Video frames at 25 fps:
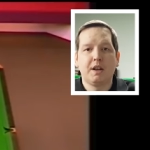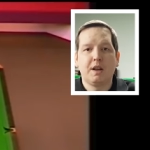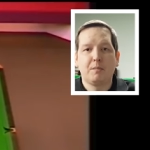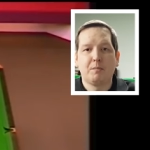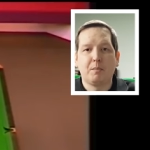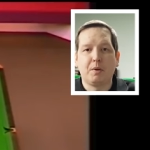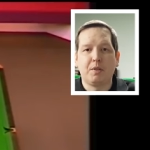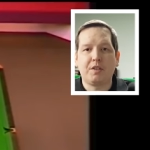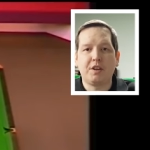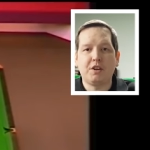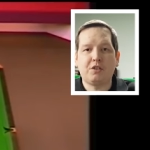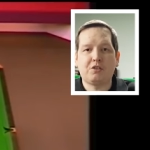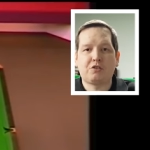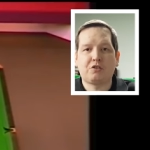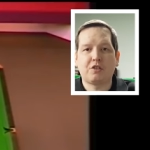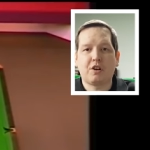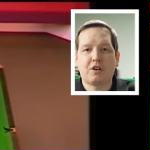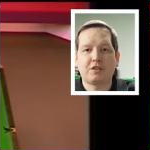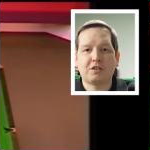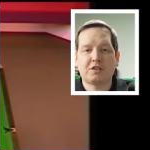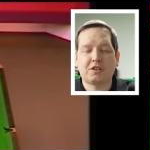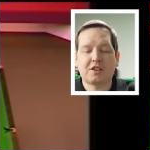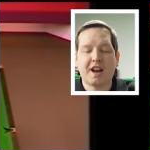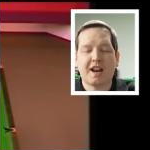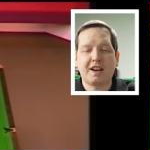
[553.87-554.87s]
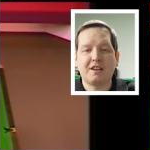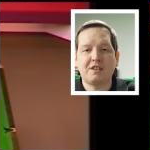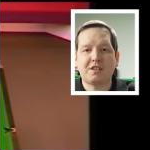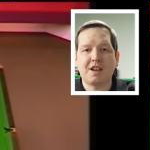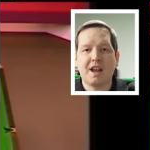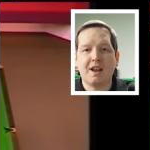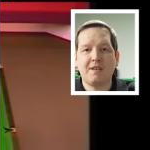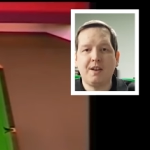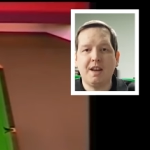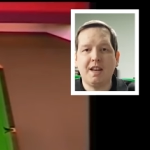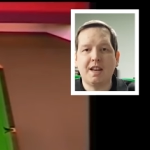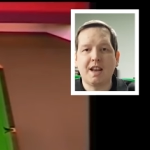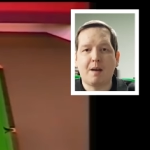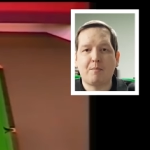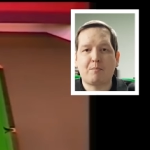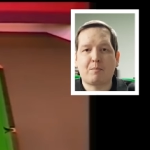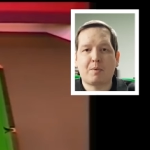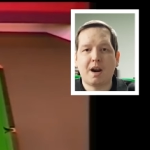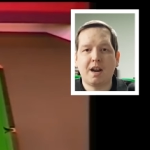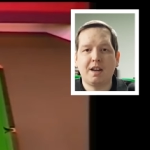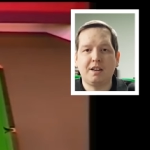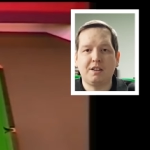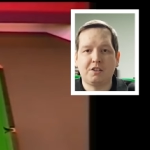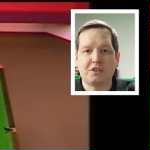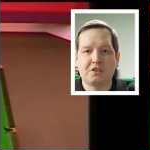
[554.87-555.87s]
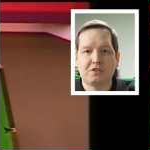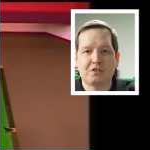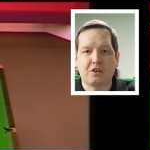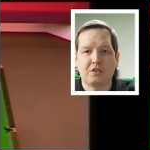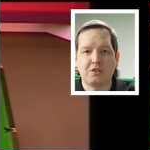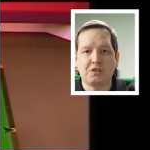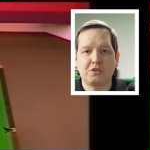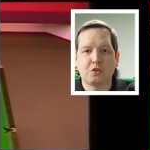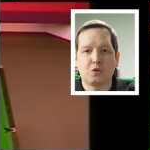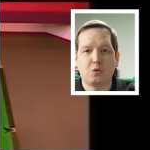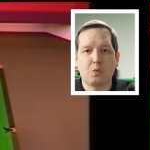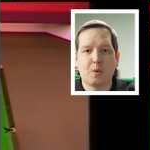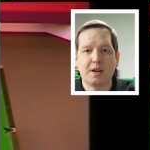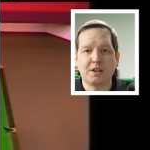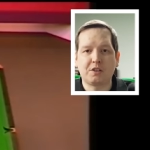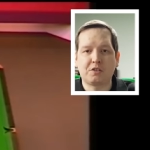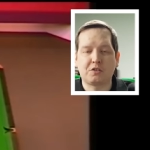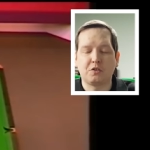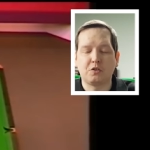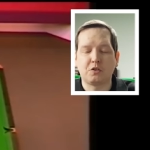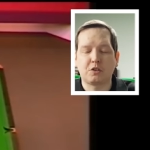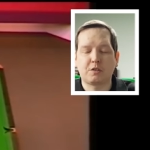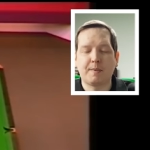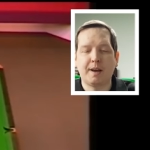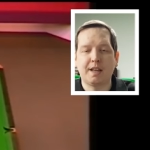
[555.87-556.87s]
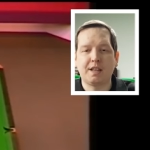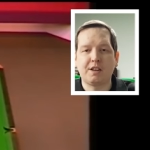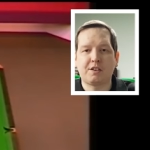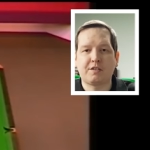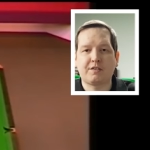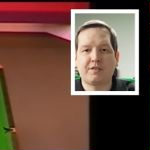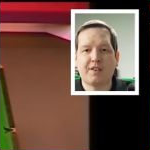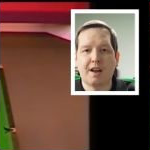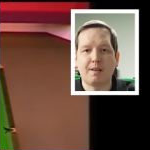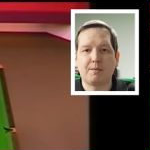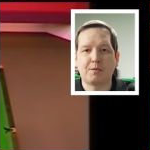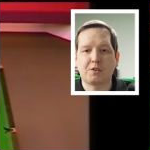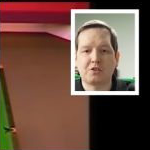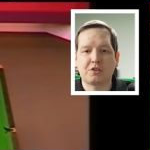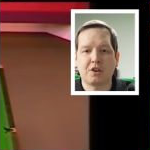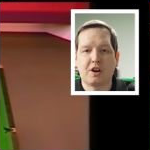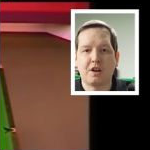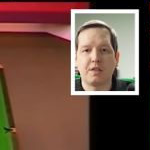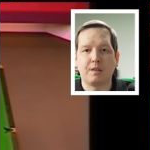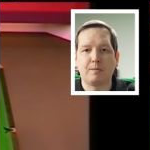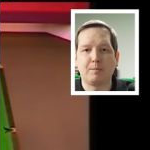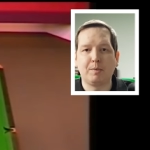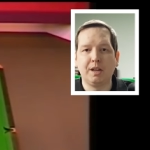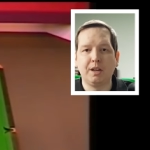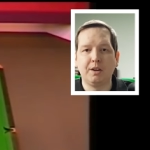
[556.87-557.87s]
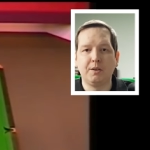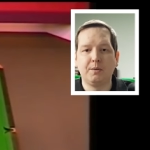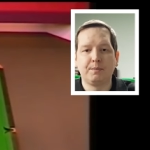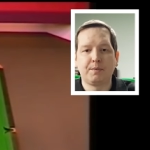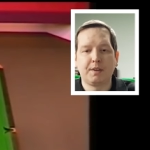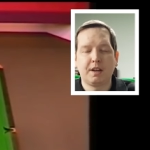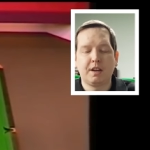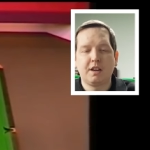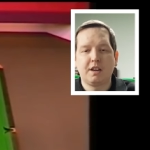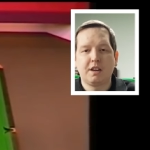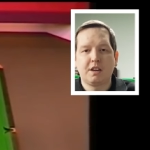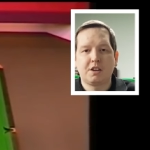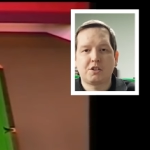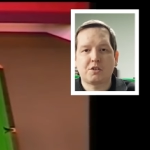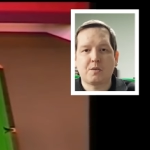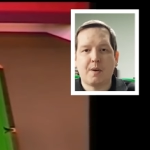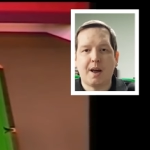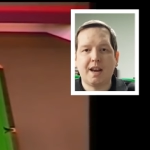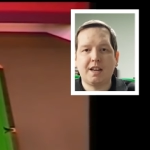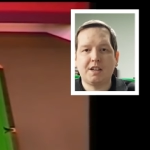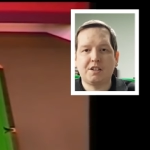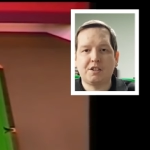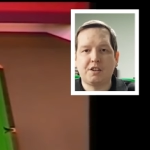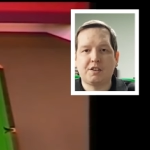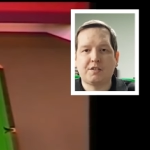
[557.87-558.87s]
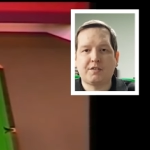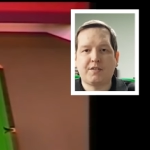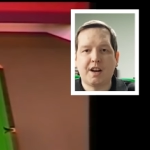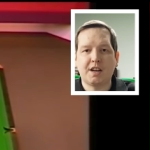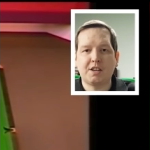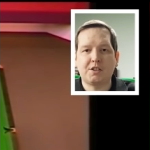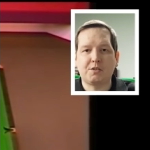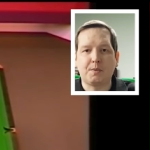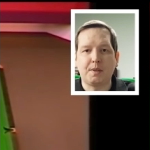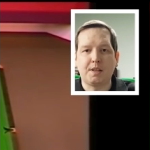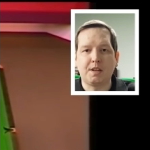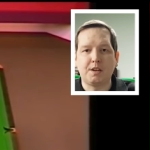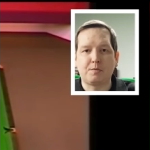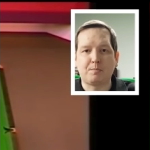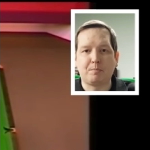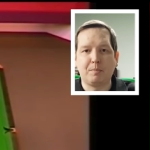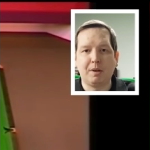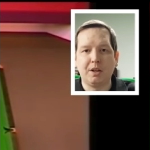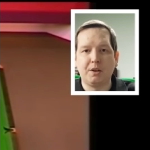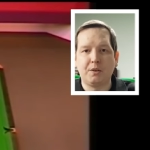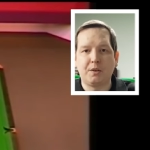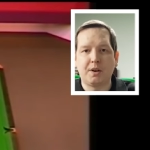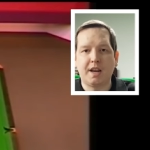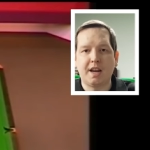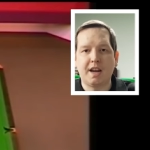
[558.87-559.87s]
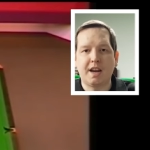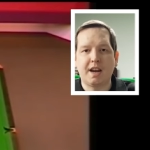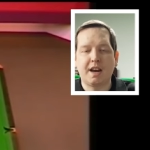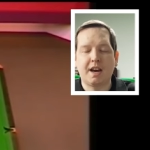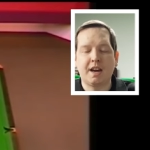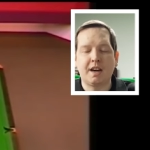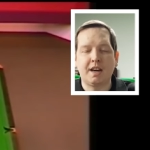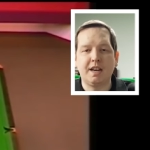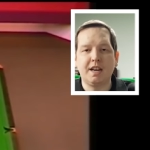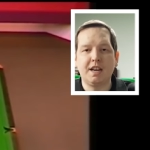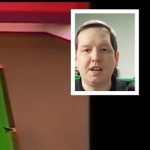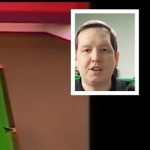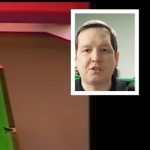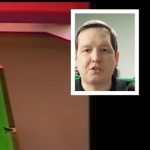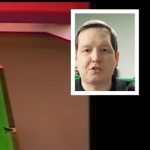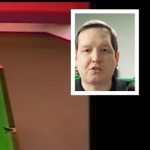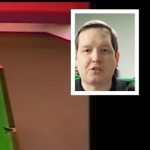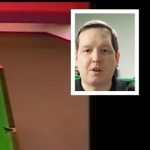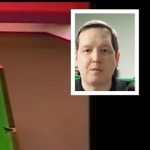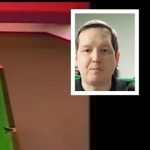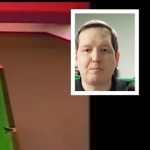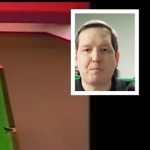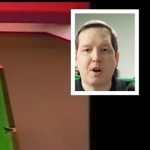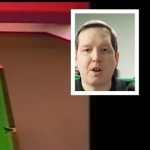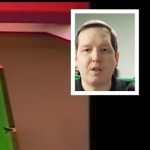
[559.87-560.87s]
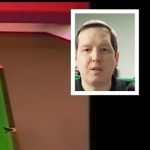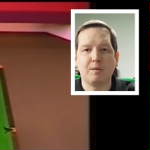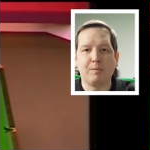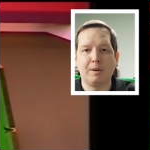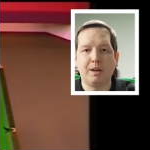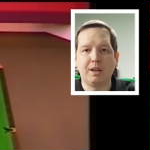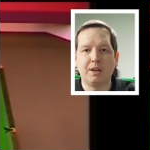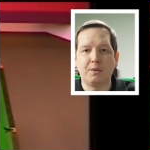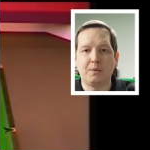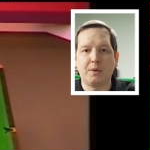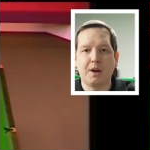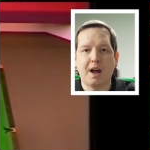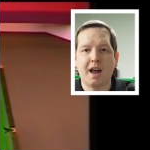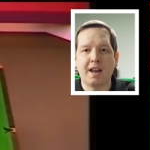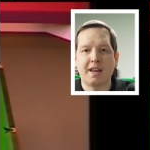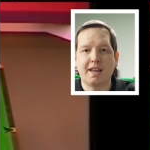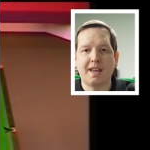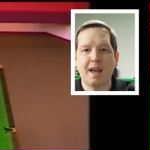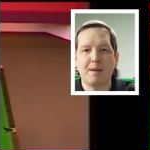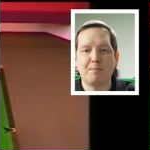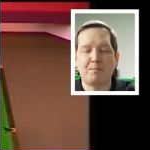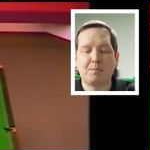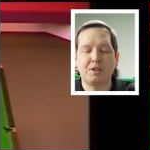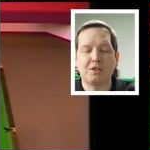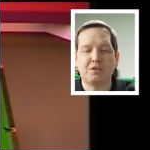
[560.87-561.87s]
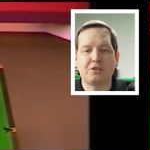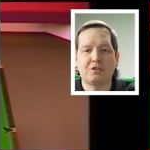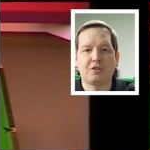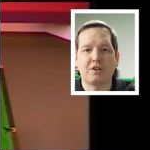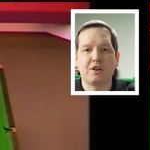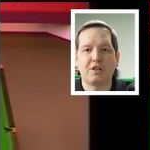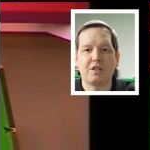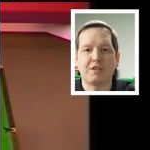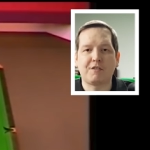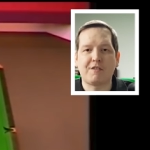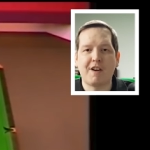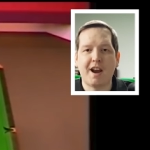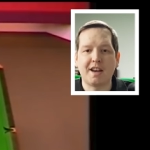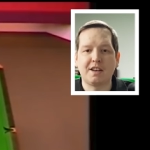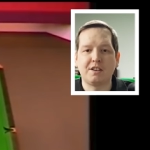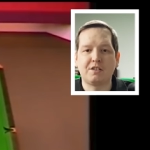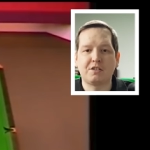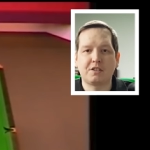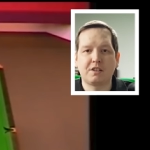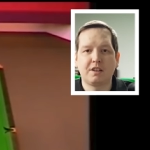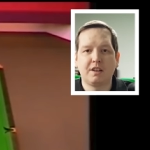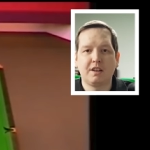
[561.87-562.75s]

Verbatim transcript: But this shot stands out in that break. This shot is always talked about, this famous shot on the blue. So Alex is faced with this blue here, and he needs to try and pot the blue and get position on the reds.